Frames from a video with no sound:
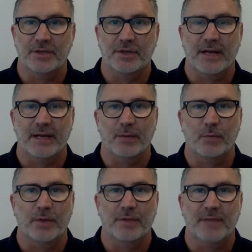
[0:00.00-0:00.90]
Australia
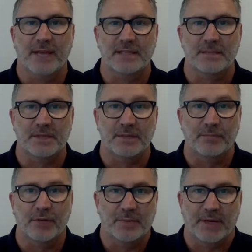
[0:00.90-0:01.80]
with customers and
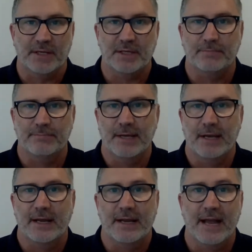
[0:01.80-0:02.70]
prospects
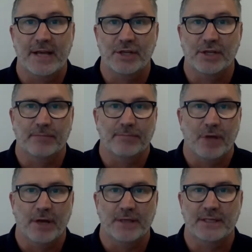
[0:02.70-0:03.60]
in Asia,
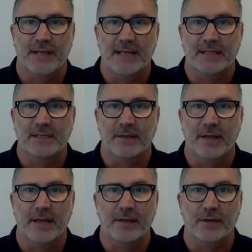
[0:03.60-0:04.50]
United States,
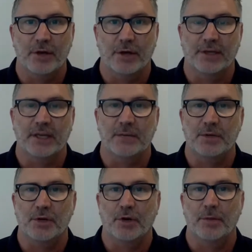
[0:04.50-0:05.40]
and United Kingdom
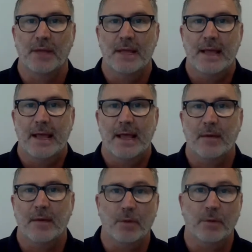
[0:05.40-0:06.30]
and Europe.
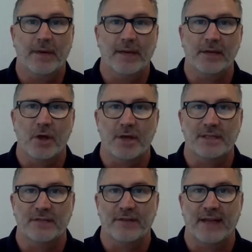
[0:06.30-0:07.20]
And we
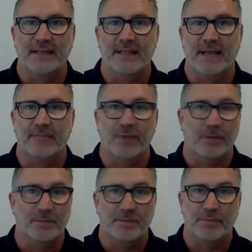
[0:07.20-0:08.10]
recognise the fact that,
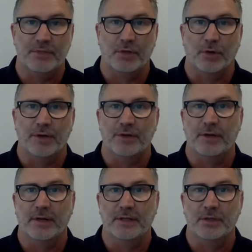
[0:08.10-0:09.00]
to your
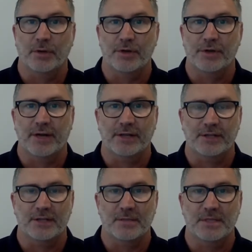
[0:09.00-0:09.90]
introduction
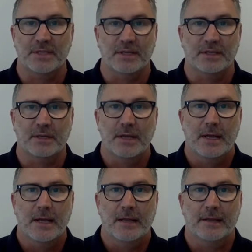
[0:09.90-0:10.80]
to the business,
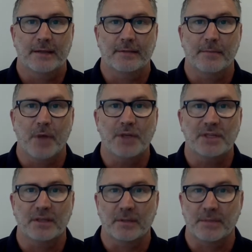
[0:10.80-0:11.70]
that
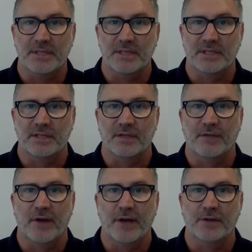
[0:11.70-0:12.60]
most of the businesses in the
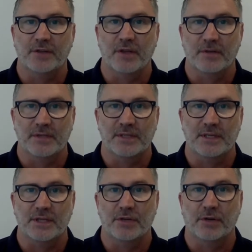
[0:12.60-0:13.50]
financial services
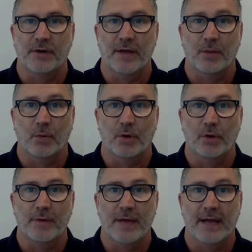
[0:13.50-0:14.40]
industry around the
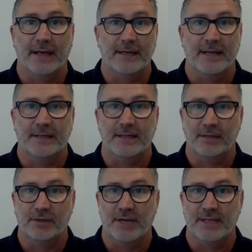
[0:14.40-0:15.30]
world are conducting
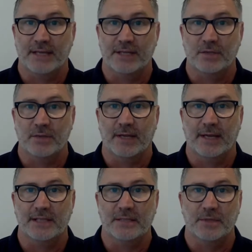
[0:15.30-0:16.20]
transactions with their
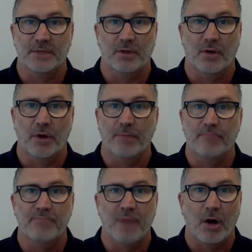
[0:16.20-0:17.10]
customers
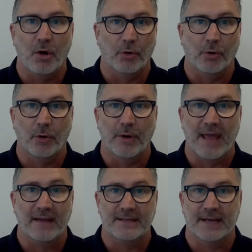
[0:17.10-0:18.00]
on old or
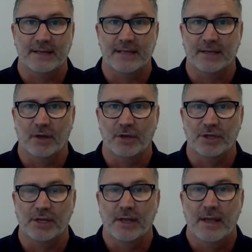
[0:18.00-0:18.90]
outdated technology,
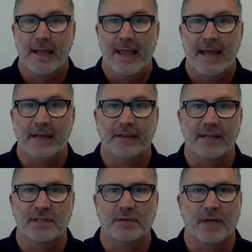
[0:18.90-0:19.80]
and that
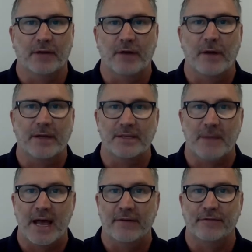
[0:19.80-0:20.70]
there's a growing
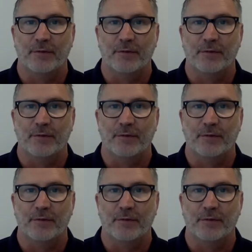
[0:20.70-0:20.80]
demand